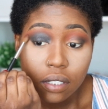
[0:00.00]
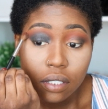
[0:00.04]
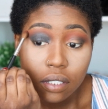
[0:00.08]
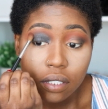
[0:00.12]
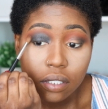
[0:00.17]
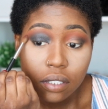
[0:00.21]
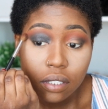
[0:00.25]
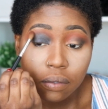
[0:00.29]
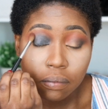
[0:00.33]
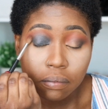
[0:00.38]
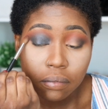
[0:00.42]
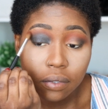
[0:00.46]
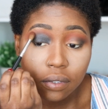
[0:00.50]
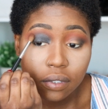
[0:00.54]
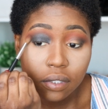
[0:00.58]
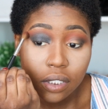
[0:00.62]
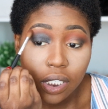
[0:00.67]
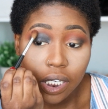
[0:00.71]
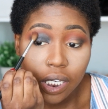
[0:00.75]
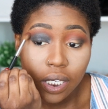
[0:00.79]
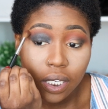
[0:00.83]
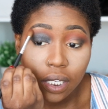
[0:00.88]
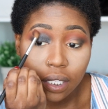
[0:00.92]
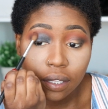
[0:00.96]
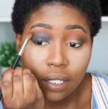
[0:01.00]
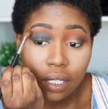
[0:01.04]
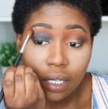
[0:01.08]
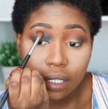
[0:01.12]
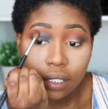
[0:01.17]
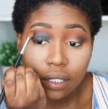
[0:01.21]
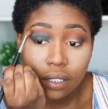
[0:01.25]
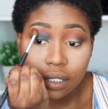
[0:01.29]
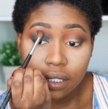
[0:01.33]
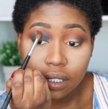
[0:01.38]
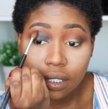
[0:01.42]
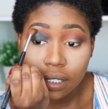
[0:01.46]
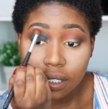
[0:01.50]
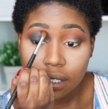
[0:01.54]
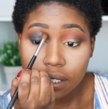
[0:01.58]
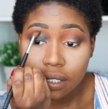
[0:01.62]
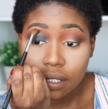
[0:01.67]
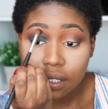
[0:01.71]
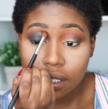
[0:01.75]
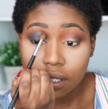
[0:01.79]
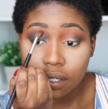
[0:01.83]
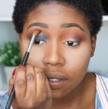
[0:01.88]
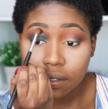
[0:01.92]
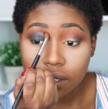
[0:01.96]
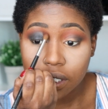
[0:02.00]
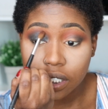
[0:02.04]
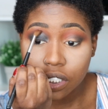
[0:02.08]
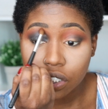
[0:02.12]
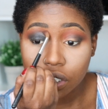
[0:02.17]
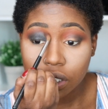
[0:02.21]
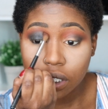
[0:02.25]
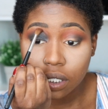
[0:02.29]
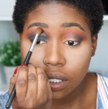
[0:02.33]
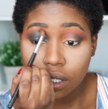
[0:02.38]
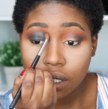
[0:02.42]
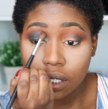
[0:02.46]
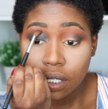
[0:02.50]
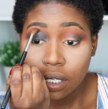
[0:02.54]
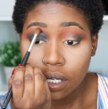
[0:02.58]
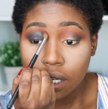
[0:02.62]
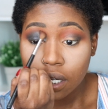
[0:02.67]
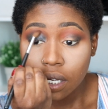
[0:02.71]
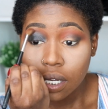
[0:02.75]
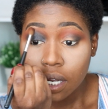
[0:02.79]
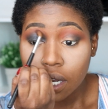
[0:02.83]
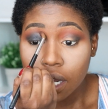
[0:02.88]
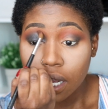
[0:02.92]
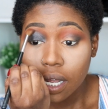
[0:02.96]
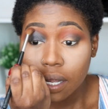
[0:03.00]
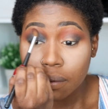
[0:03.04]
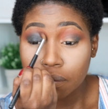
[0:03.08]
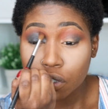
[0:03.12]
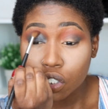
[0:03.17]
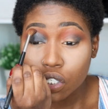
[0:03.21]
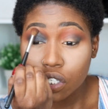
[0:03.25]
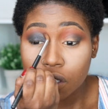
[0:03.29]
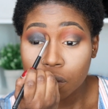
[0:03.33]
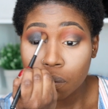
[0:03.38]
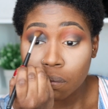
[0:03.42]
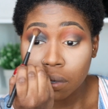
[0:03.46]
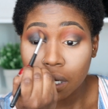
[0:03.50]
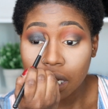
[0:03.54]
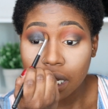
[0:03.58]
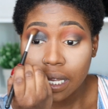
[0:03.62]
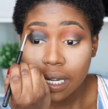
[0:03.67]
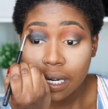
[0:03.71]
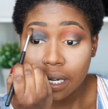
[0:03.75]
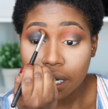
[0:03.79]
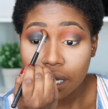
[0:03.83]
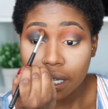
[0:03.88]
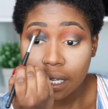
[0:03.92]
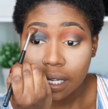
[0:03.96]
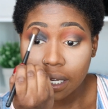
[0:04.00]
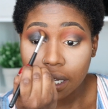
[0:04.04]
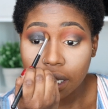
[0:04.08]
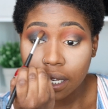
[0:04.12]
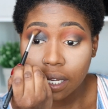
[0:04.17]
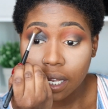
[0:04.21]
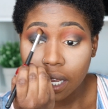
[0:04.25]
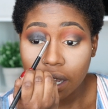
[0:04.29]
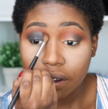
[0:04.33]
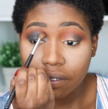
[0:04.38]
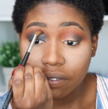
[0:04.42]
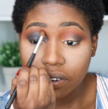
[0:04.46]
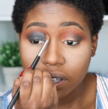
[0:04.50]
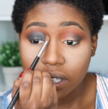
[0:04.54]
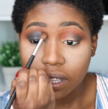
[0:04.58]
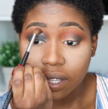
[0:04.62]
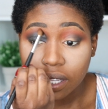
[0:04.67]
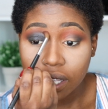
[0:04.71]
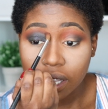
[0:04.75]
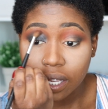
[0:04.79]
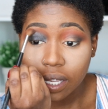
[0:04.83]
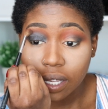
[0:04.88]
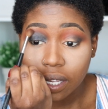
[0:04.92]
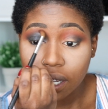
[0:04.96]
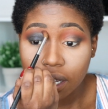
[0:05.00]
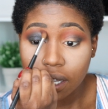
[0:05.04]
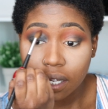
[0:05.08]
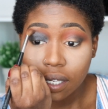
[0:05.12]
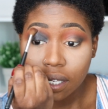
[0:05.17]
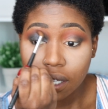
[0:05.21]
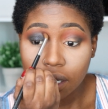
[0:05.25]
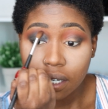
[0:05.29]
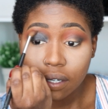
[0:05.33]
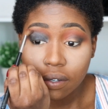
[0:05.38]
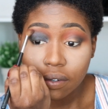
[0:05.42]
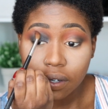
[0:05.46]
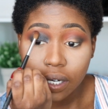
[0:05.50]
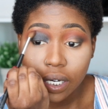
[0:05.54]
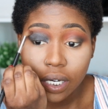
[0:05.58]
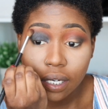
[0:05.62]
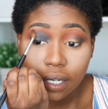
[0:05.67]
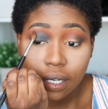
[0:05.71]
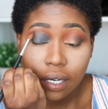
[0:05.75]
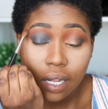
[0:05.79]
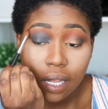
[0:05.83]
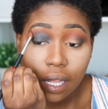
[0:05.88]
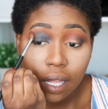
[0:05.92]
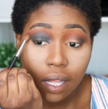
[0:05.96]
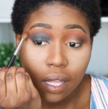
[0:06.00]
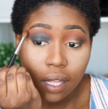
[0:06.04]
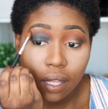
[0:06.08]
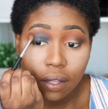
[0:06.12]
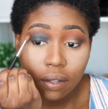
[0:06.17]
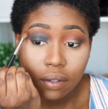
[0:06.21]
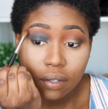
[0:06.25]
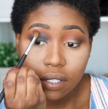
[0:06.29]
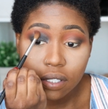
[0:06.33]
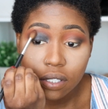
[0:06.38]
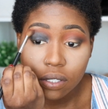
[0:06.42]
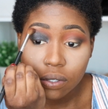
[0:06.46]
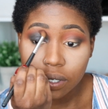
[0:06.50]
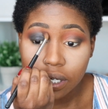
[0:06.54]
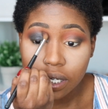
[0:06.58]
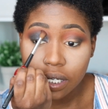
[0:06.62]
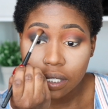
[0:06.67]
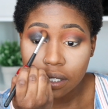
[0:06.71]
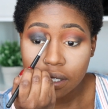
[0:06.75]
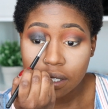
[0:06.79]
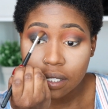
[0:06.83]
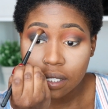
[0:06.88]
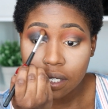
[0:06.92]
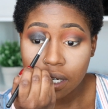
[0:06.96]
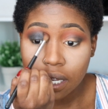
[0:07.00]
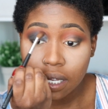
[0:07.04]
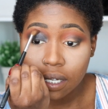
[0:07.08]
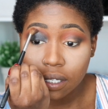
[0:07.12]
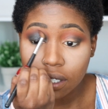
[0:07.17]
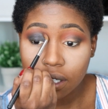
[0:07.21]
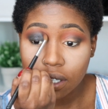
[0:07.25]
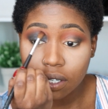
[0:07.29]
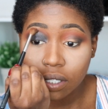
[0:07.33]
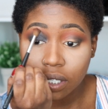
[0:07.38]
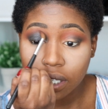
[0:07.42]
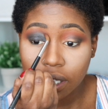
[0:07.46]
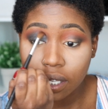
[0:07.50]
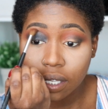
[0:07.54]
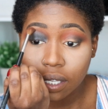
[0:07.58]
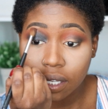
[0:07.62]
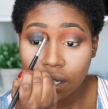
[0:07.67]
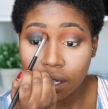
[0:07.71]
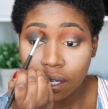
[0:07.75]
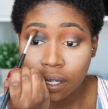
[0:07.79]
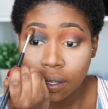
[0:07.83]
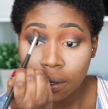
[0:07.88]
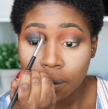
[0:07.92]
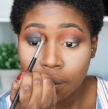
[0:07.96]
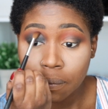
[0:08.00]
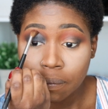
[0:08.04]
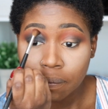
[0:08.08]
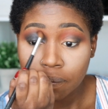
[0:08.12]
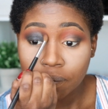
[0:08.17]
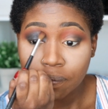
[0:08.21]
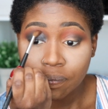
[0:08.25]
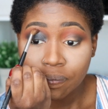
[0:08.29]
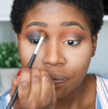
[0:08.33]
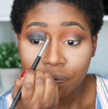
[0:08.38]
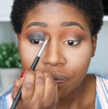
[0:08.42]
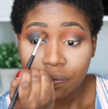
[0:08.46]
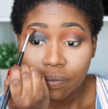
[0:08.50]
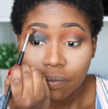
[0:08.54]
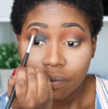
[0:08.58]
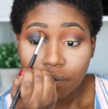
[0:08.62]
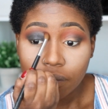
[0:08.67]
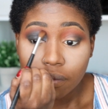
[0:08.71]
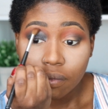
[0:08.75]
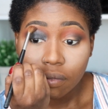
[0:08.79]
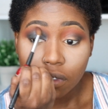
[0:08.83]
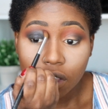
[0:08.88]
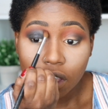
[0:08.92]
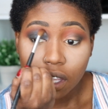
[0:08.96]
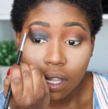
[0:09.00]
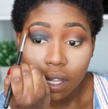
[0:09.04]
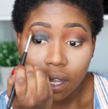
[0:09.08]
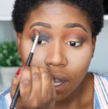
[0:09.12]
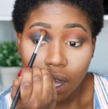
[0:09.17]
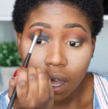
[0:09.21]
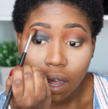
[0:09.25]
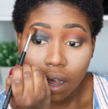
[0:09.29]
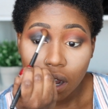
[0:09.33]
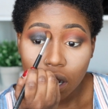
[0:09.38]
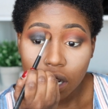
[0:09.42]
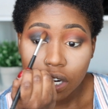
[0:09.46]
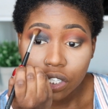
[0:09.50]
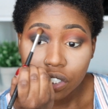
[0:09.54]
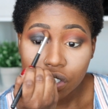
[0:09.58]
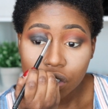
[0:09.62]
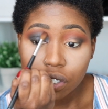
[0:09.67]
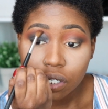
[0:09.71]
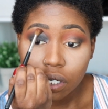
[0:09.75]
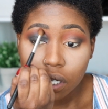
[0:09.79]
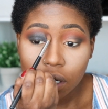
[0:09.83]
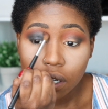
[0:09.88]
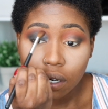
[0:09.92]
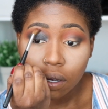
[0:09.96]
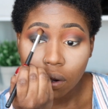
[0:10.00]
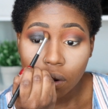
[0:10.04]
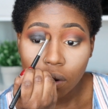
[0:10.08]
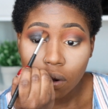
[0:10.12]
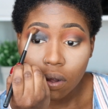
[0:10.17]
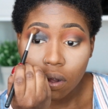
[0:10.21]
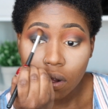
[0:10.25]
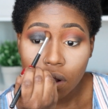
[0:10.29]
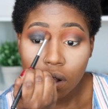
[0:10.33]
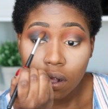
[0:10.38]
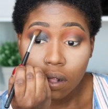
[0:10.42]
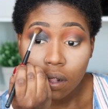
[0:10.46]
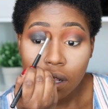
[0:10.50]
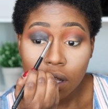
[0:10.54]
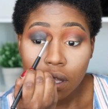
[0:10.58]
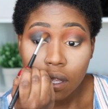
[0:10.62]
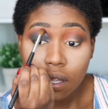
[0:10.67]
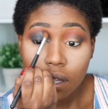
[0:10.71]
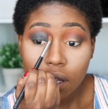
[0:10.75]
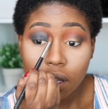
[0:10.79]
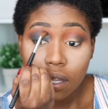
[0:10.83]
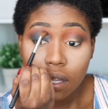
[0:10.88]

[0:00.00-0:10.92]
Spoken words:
So I'm taking that into consideration. I'm just blending everything right now so it's not looking harsh at all.